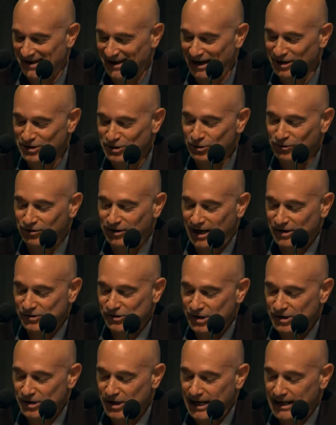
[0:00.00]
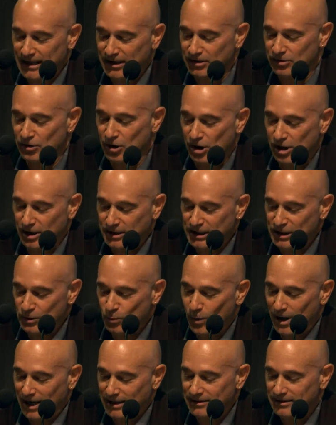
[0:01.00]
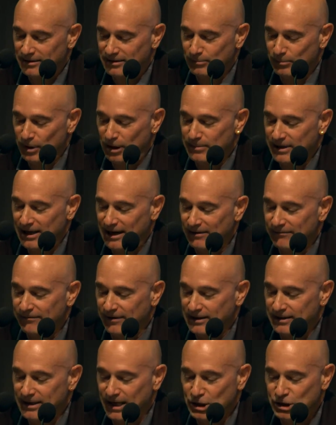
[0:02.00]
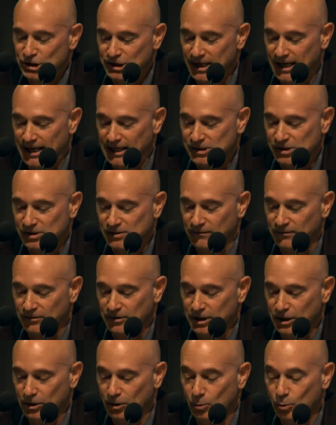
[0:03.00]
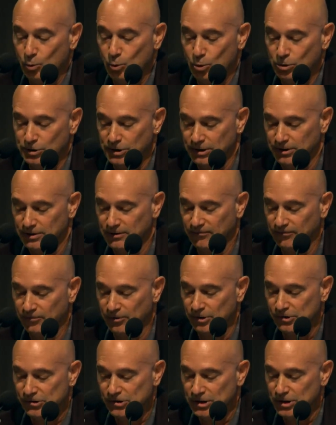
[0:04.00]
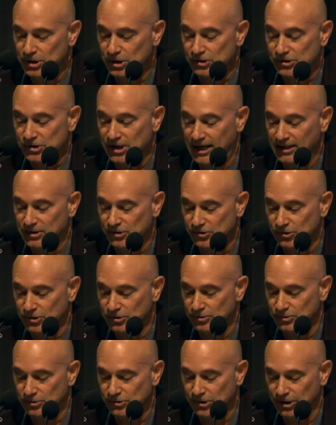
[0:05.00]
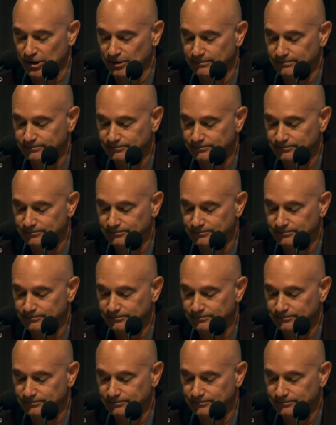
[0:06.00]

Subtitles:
In 2009, he won the Melbourne Art Foundation Artist of the Year Award, the first Indigenous artist to do so.